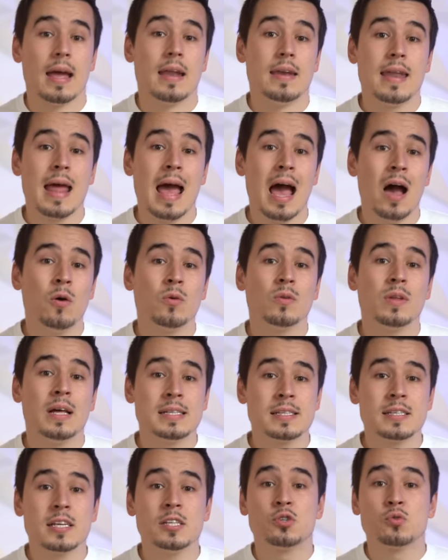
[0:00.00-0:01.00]
And now
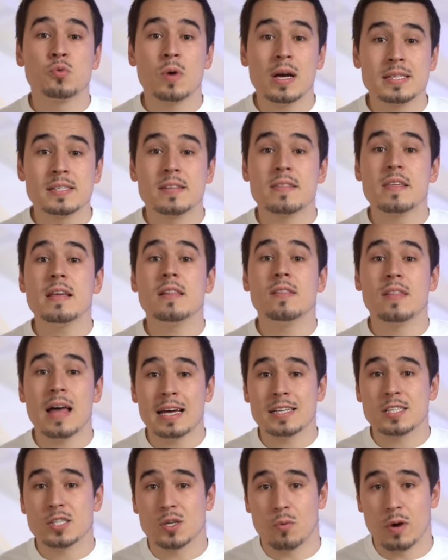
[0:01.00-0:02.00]
let's address the
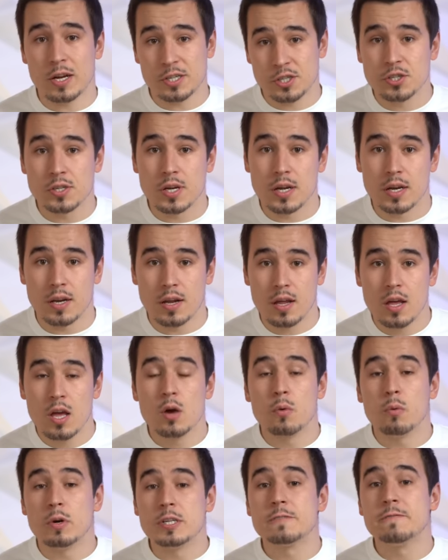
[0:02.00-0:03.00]
last question.
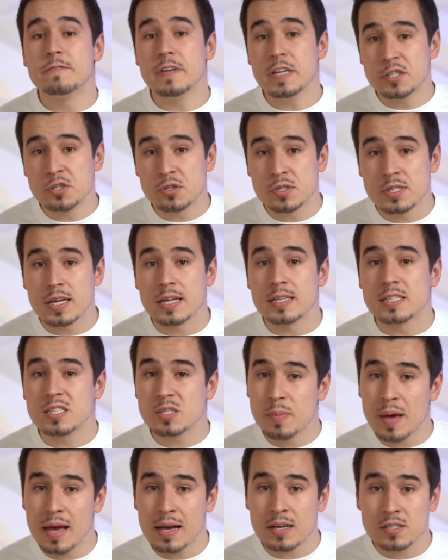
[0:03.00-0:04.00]
Which features and
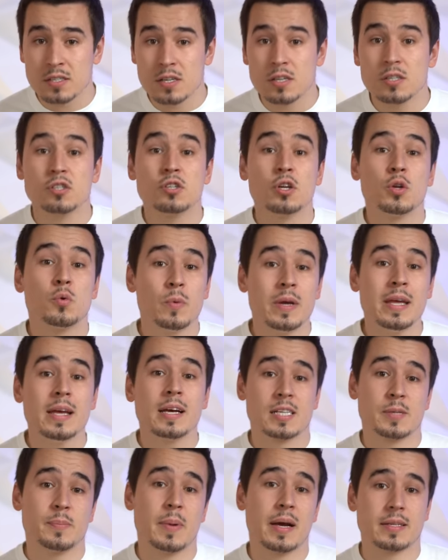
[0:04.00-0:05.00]
specs should we
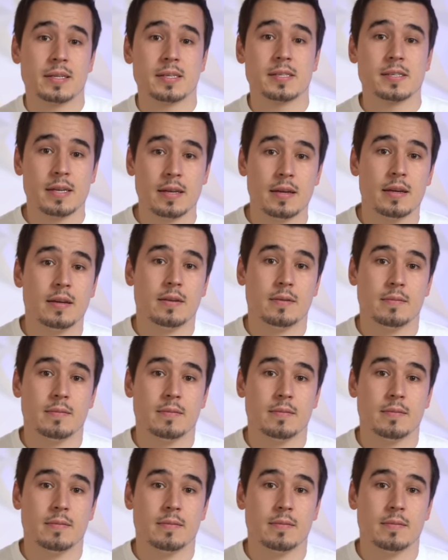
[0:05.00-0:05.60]
expect to see?